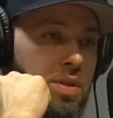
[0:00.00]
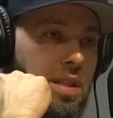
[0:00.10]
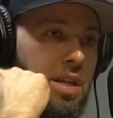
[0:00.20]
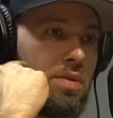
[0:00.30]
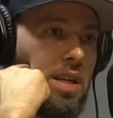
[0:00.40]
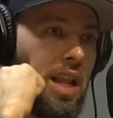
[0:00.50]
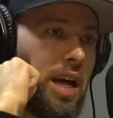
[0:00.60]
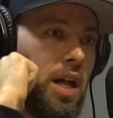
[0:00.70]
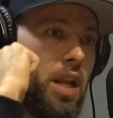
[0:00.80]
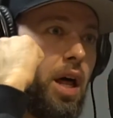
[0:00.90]
It was literally
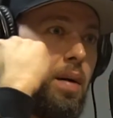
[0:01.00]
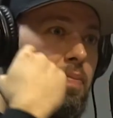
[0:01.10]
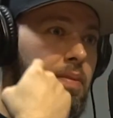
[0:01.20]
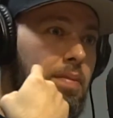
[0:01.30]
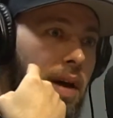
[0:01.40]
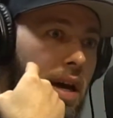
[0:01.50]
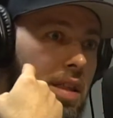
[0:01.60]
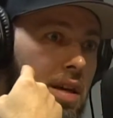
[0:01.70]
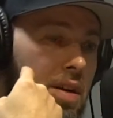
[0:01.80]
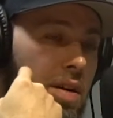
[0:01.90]
like a lump back
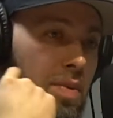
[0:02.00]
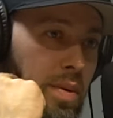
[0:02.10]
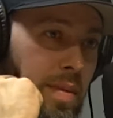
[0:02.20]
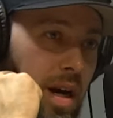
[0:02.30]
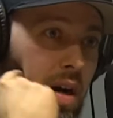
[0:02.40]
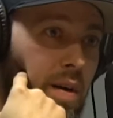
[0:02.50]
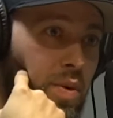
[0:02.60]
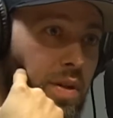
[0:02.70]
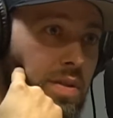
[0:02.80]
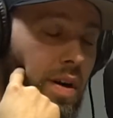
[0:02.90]
there uh, where my
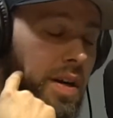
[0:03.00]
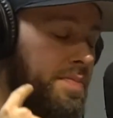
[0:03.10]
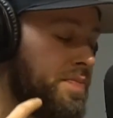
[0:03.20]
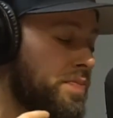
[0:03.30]
gum was, right?